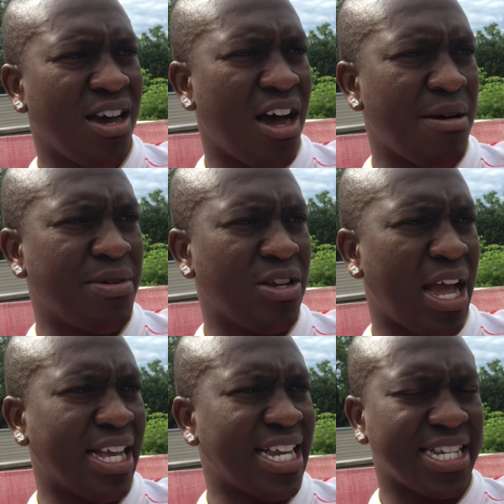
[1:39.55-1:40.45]

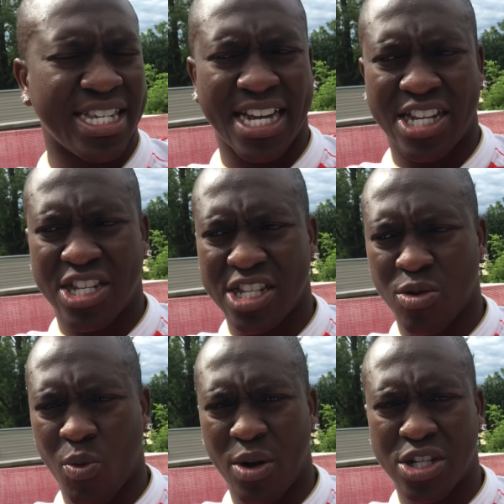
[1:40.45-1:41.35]
As I said,
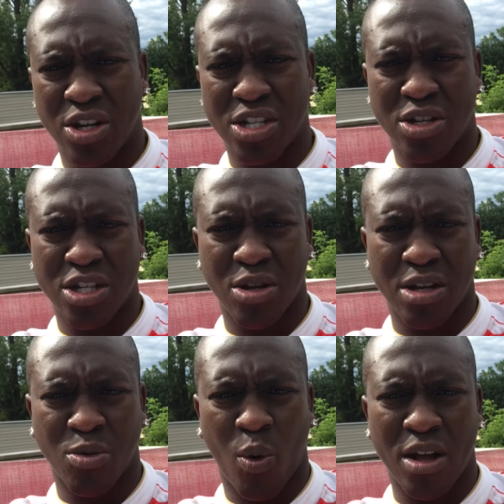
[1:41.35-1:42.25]

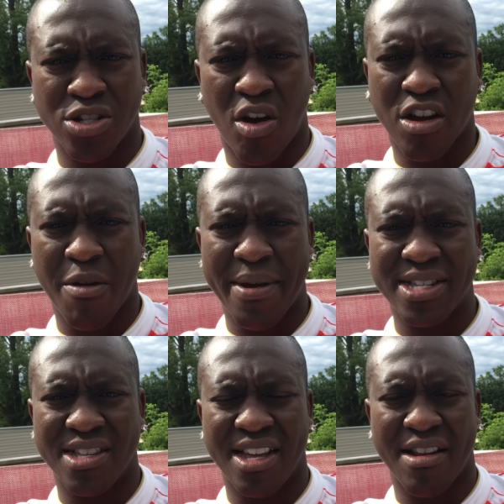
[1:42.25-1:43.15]
it's well
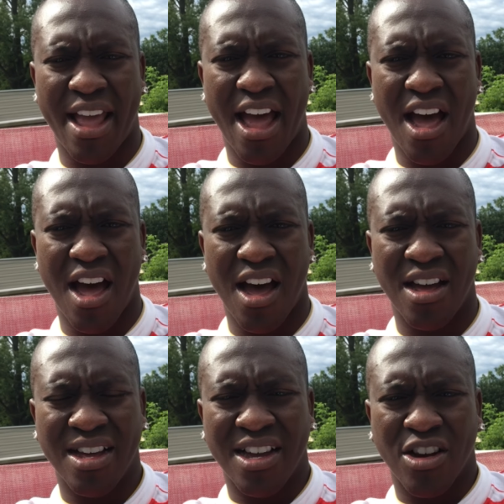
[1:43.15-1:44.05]
documented
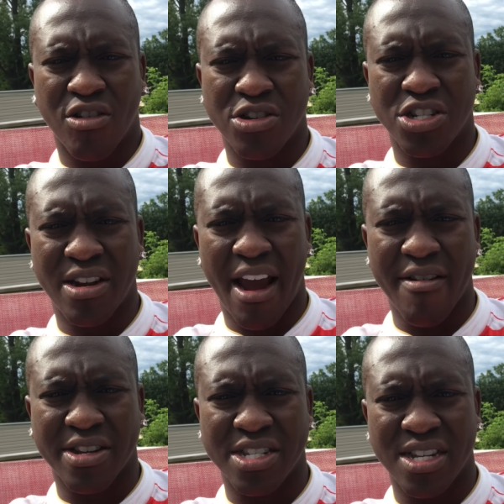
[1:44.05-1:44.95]
that Christian
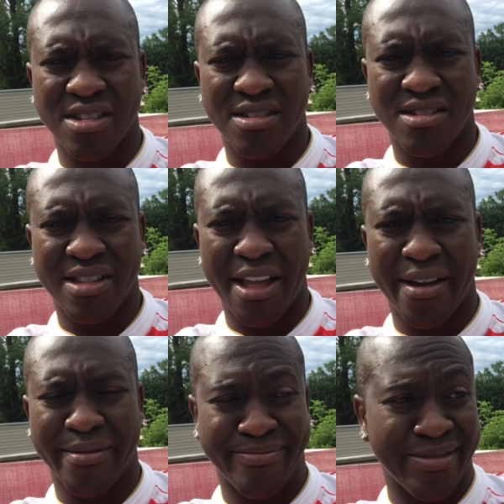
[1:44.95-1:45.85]
Eriksen,
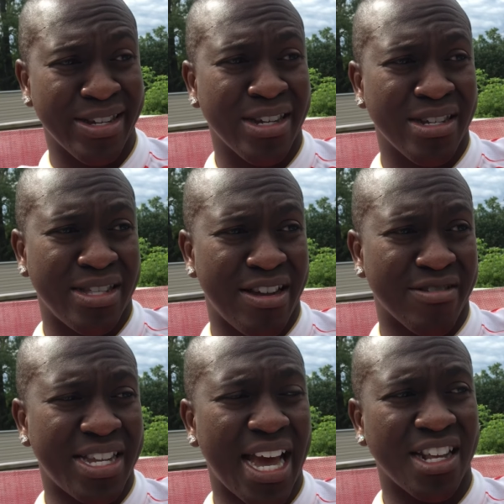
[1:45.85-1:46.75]

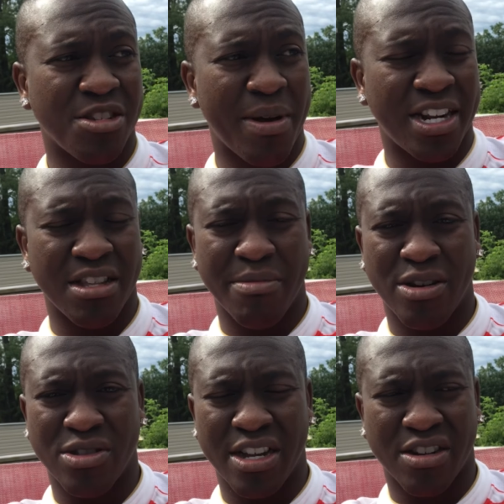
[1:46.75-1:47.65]
their talisman in the
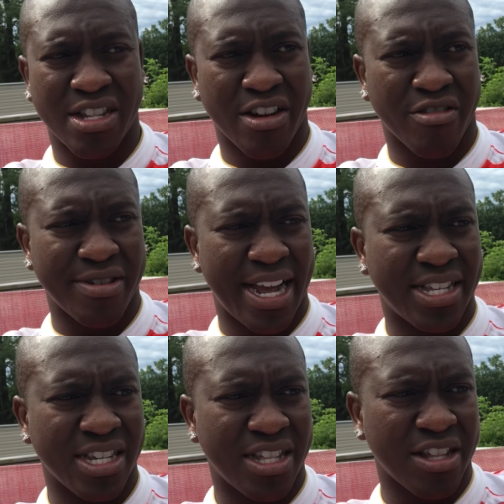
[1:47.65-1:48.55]
middle, their
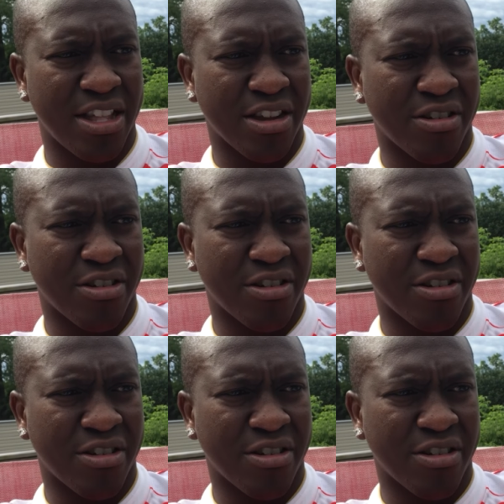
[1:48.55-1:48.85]
creative